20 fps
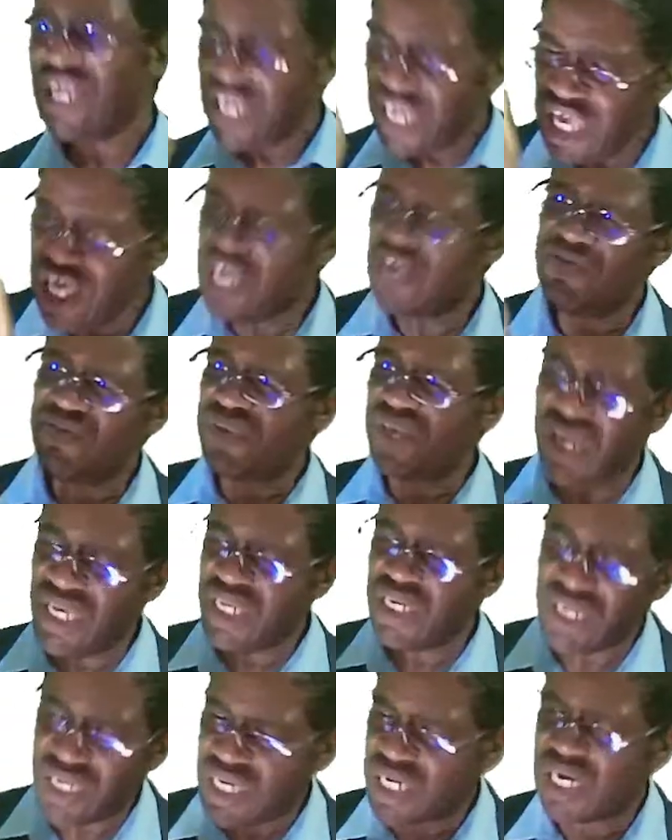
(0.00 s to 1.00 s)
If
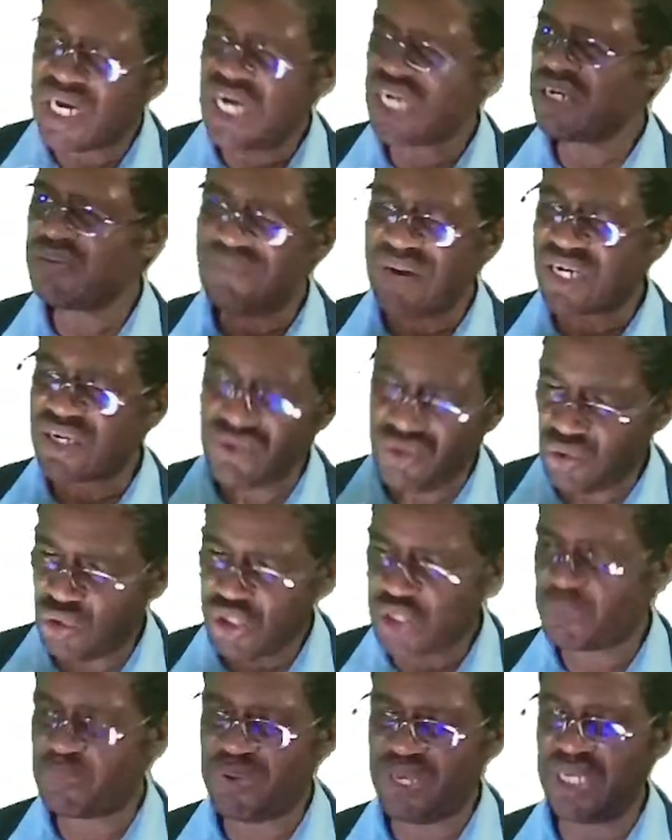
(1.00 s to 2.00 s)
incurred but
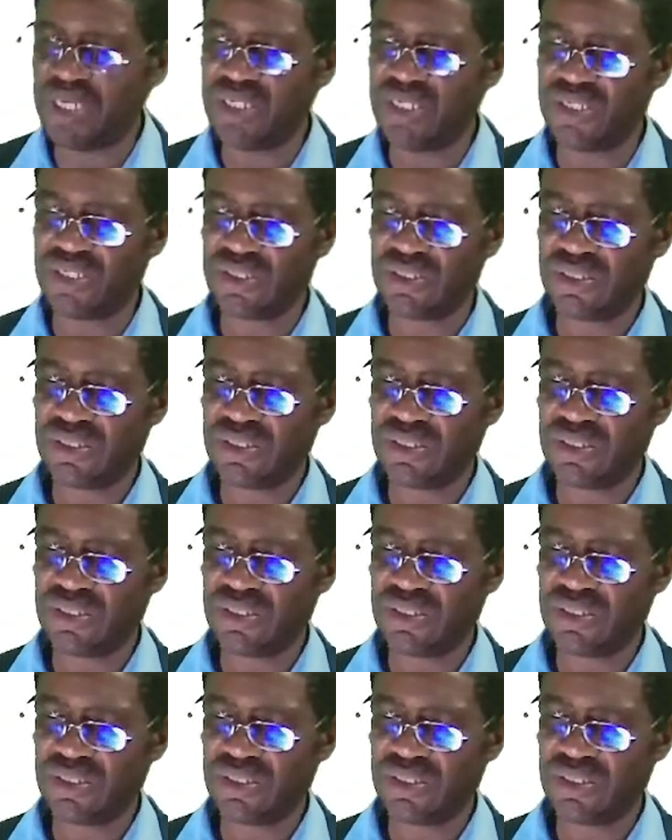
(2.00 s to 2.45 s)
not paid,